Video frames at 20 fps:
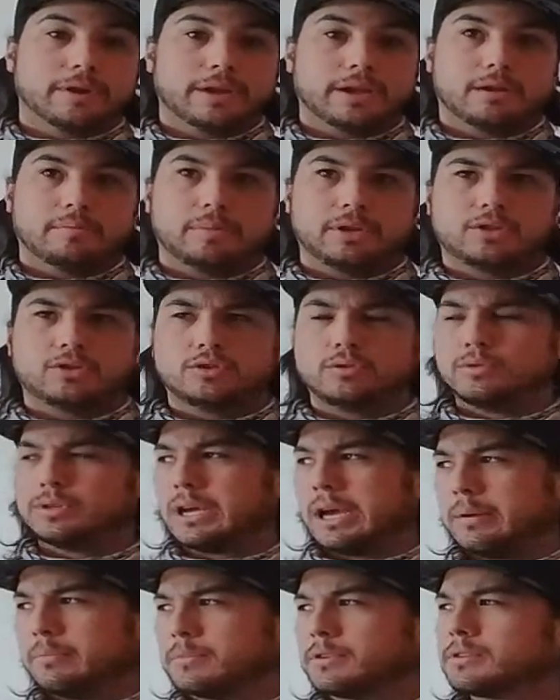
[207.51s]
It'd be 2
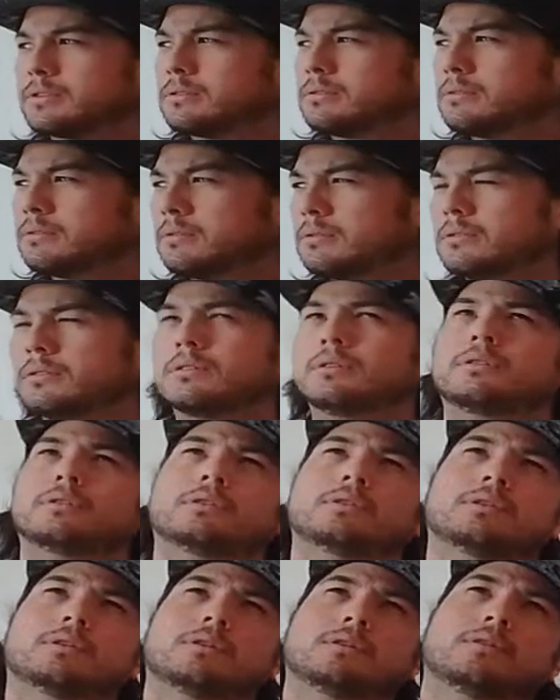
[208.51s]
times,
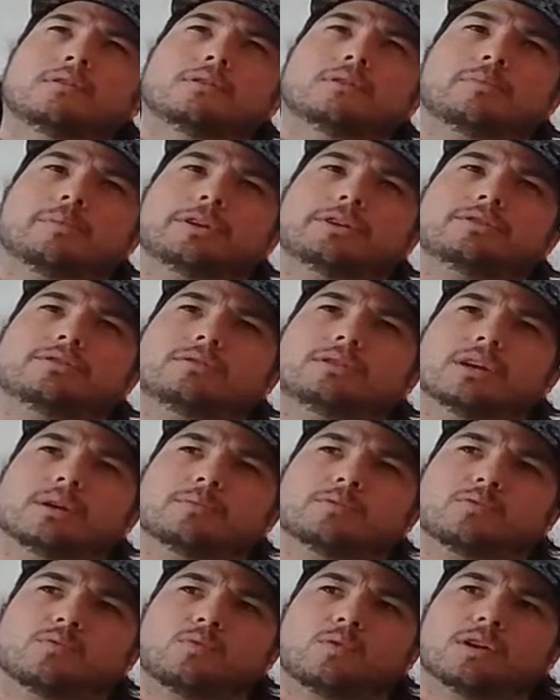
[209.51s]
what would it be, 2 times
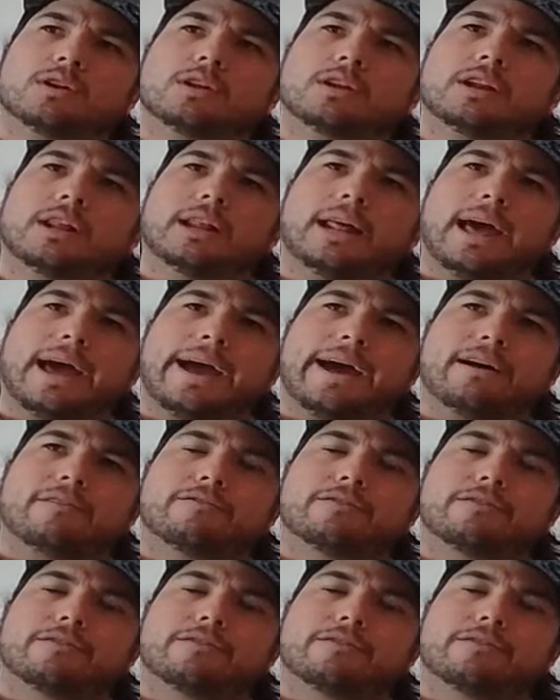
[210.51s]
1.5